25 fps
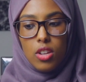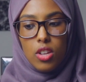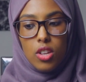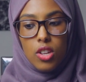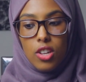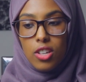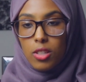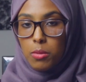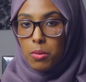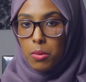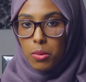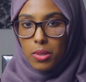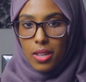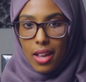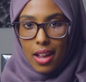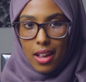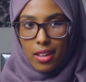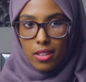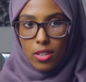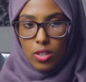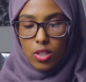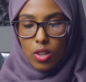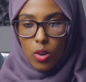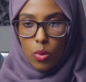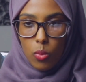You need to be able to
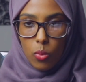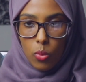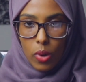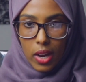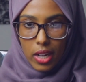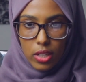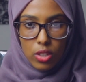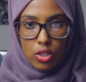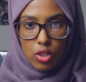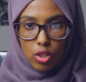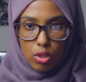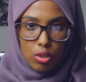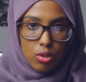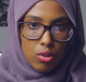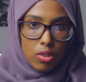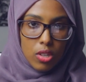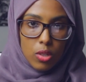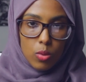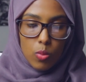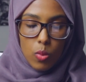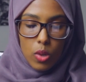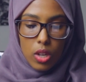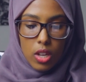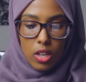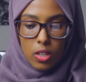answer why did you do
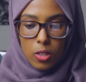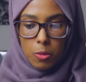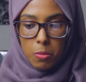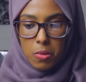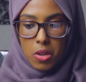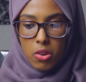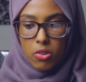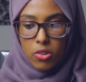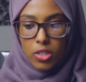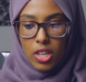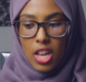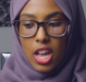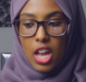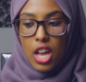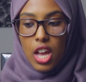this work experience.